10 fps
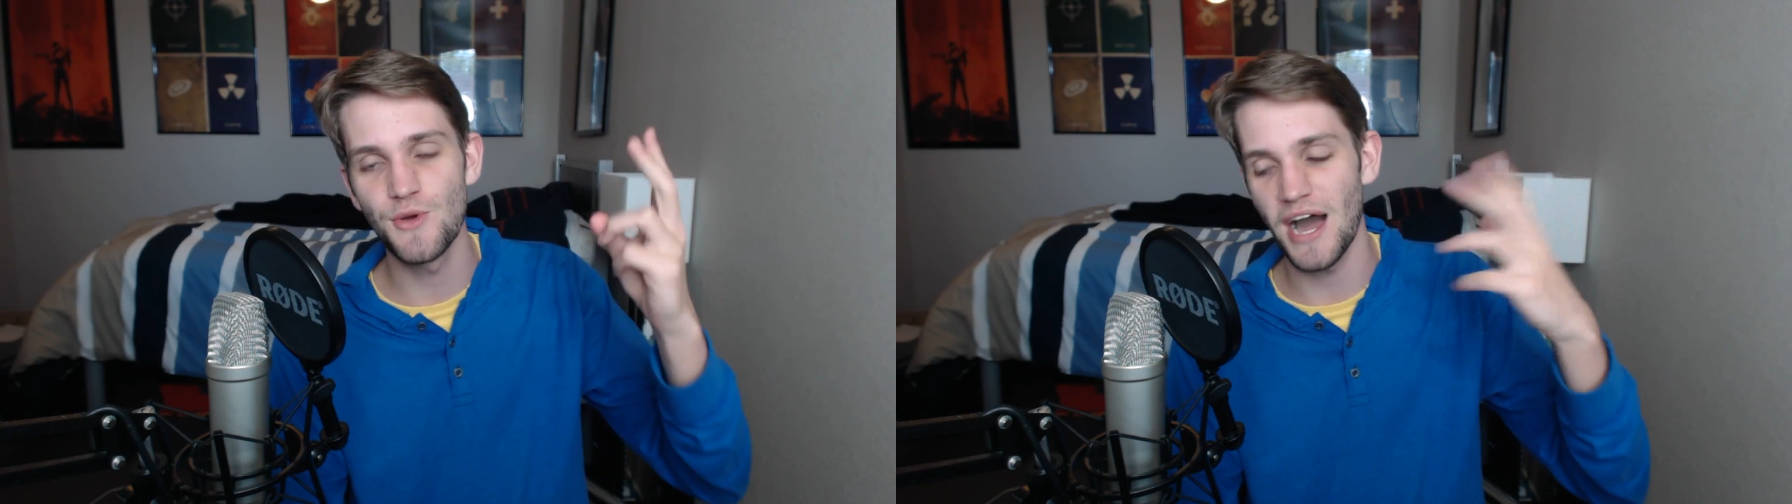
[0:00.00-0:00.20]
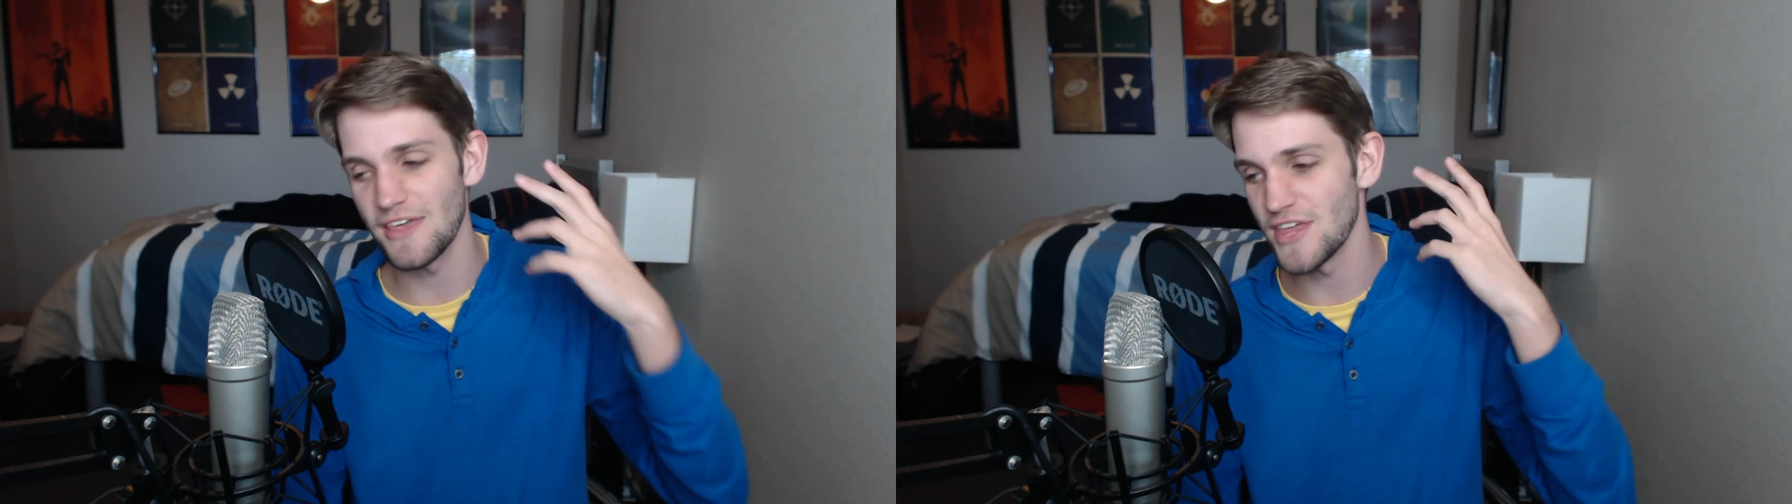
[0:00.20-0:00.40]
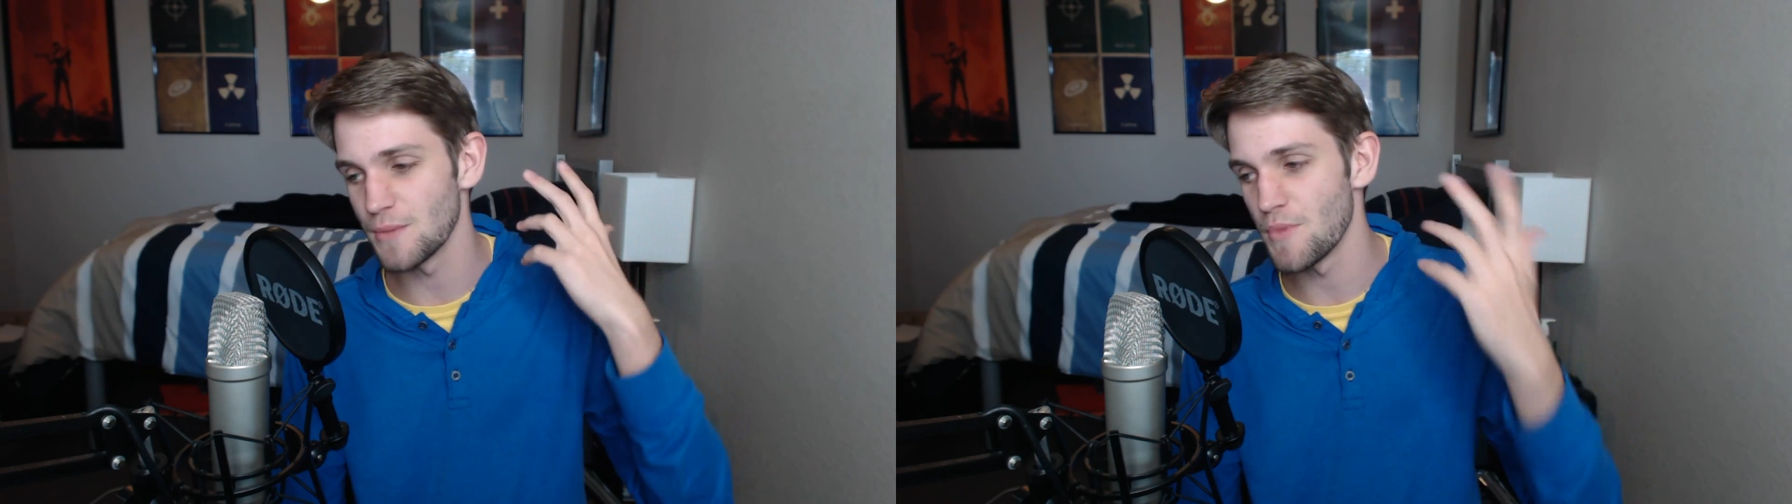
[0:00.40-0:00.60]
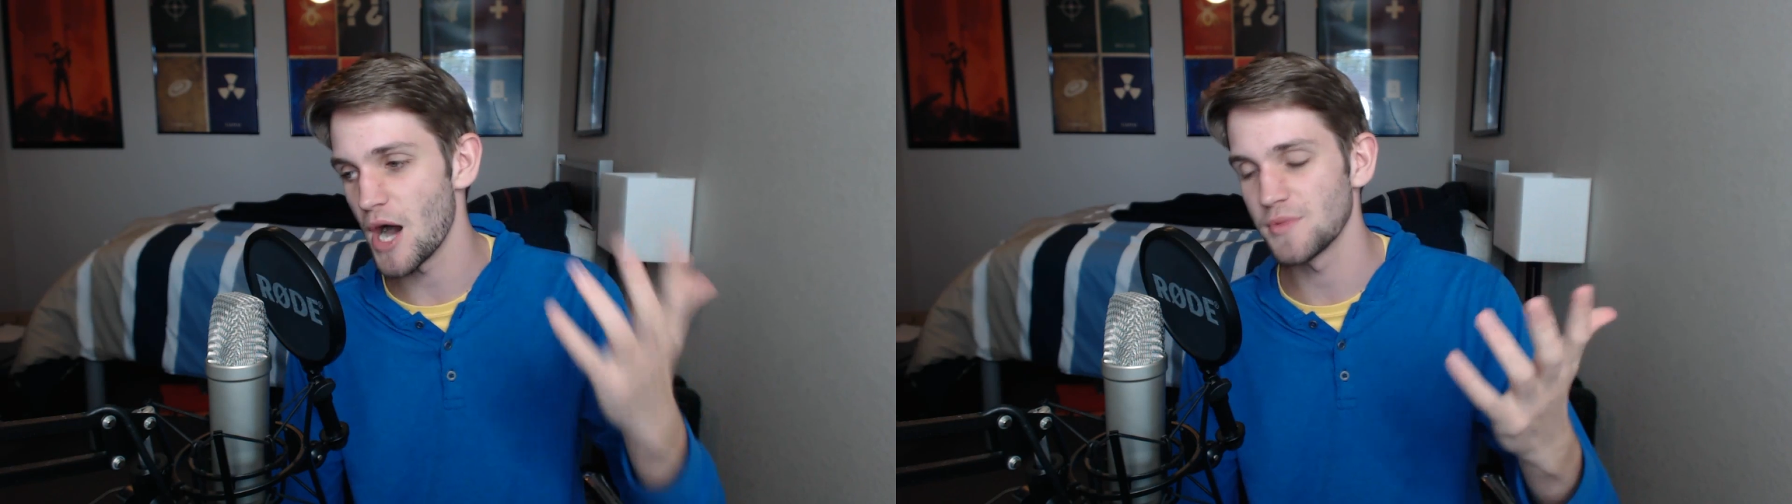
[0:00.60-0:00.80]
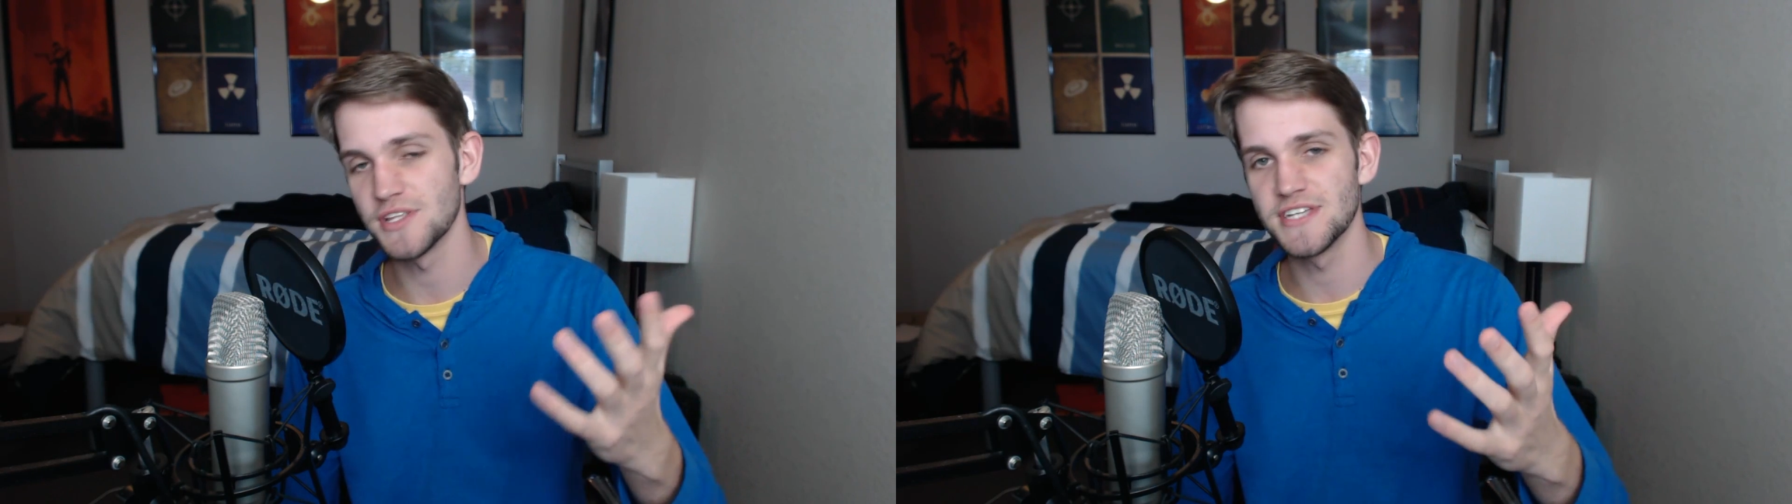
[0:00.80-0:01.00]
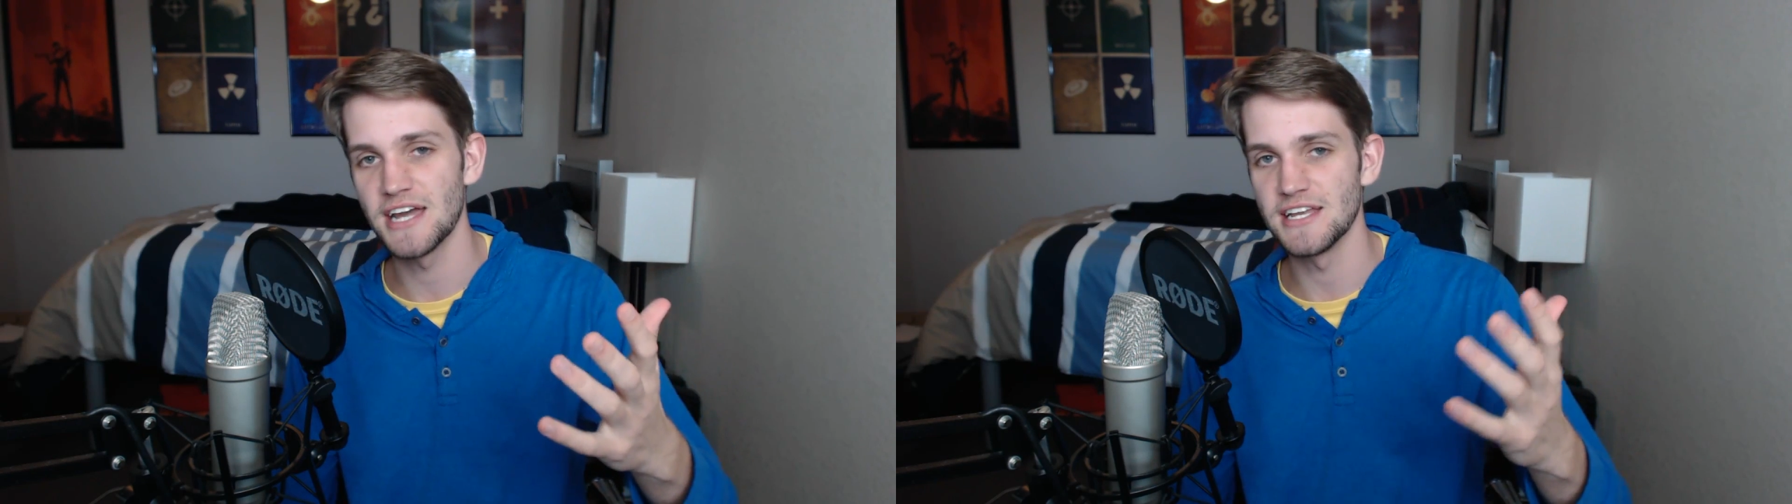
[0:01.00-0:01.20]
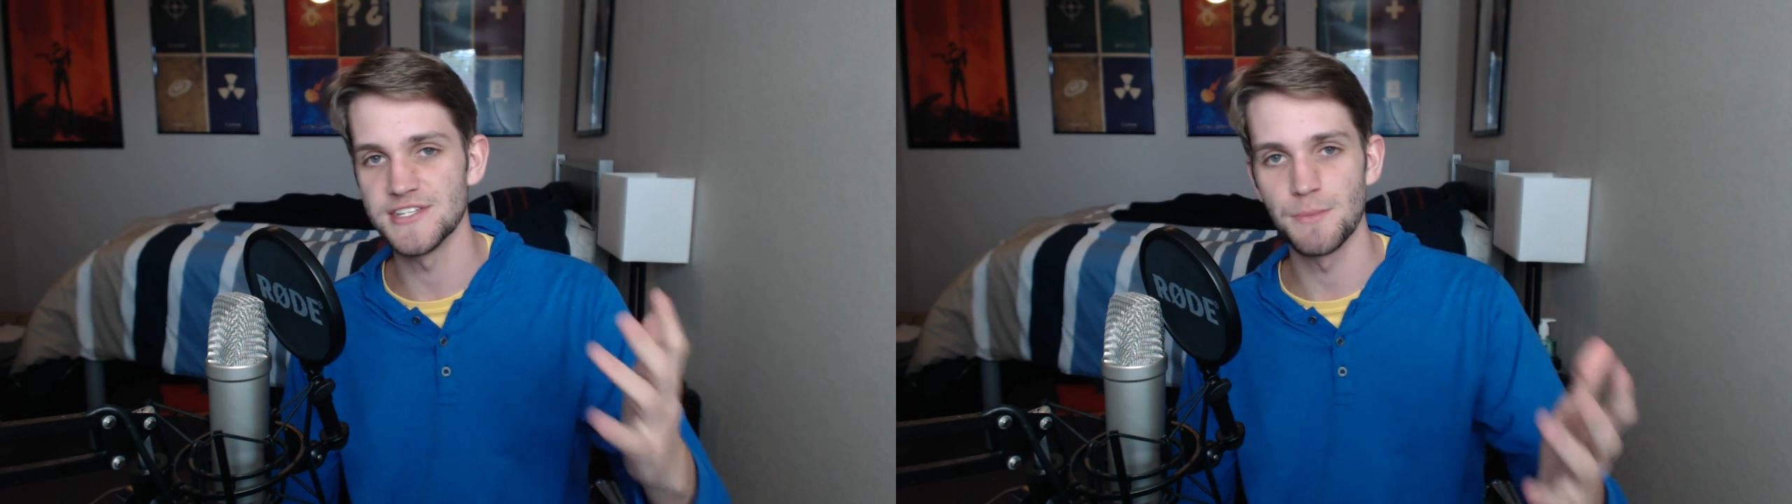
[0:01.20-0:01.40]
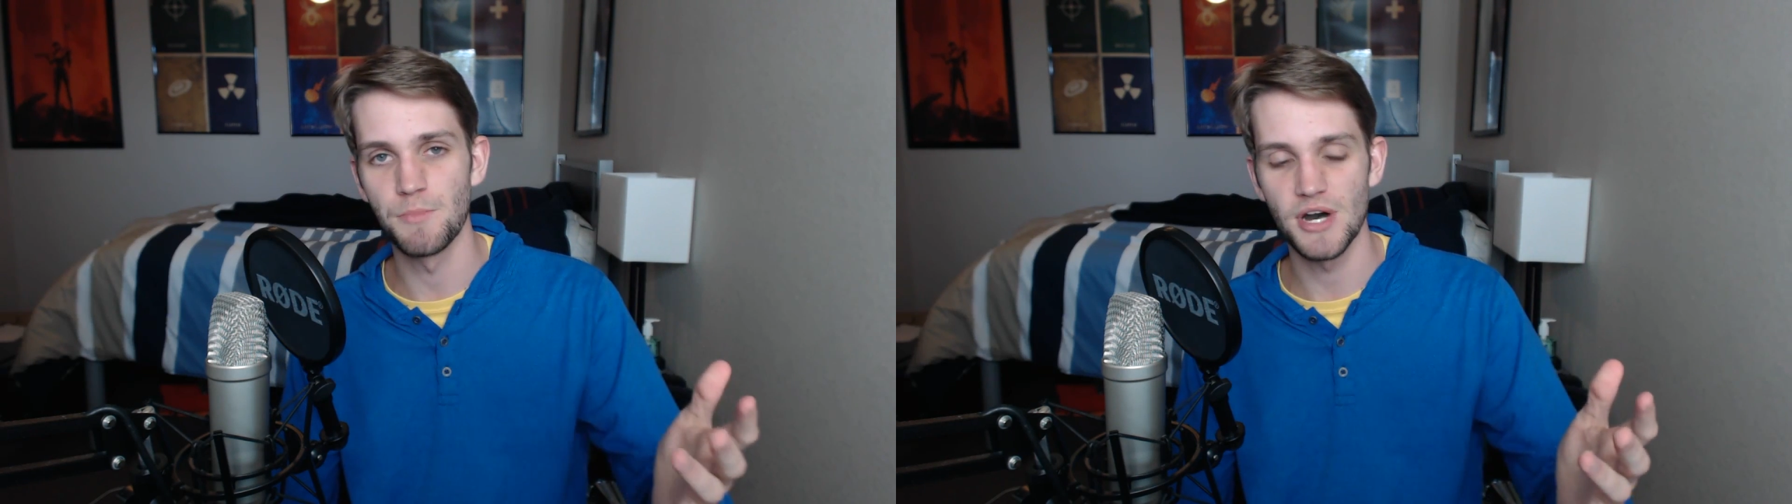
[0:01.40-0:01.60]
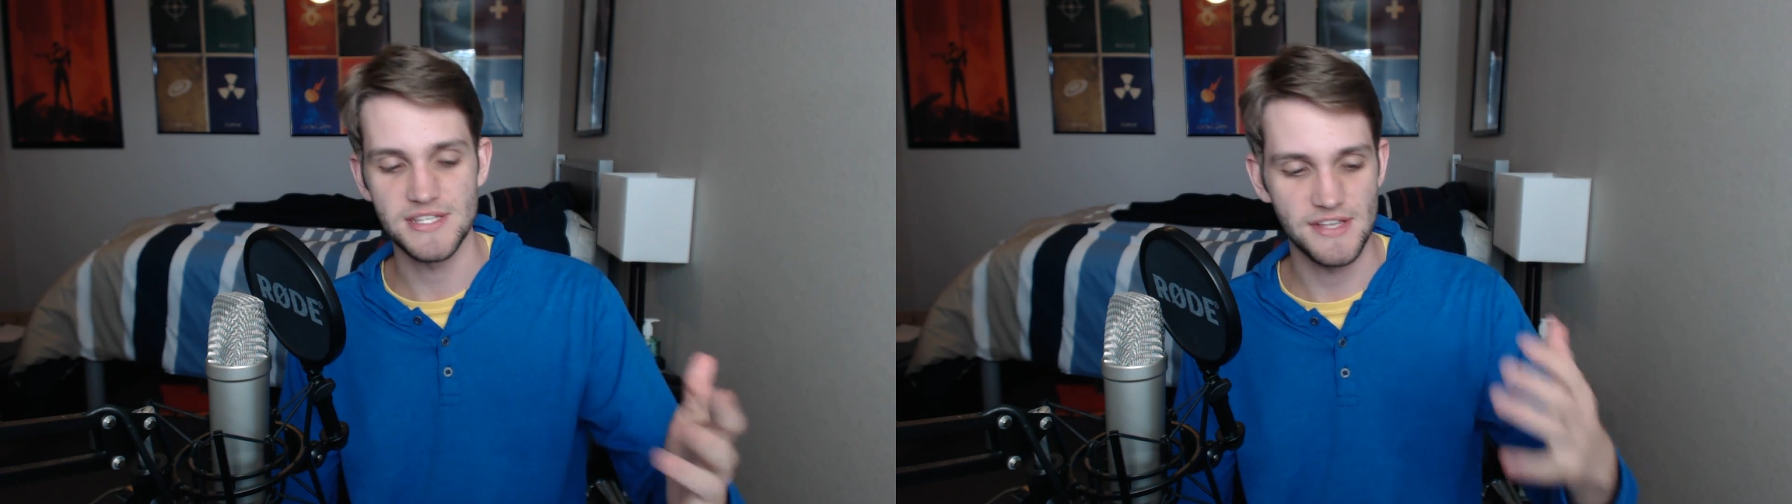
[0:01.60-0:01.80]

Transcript: I think Mob of the Dead is a must.